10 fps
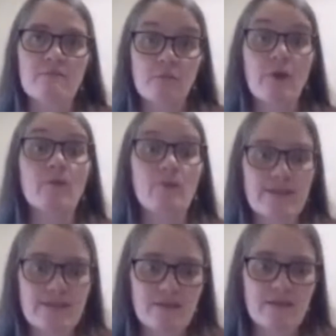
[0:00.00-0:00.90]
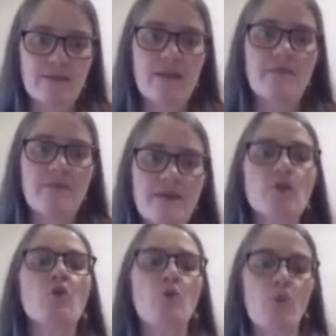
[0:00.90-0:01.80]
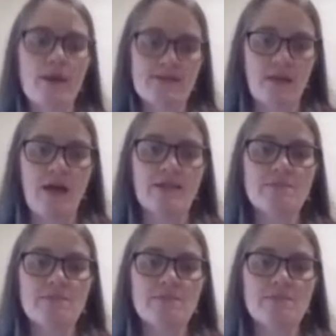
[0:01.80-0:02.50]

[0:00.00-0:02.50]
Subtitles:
for a reason. They're not always aligned,